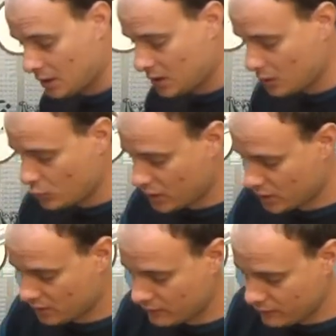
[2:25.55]
here we
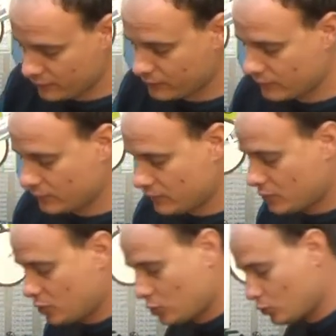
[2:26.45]
have
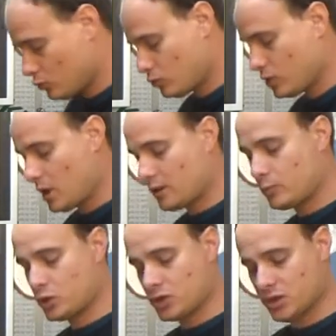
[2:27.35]
two other
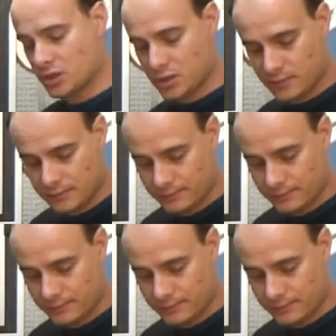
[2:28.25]
boxes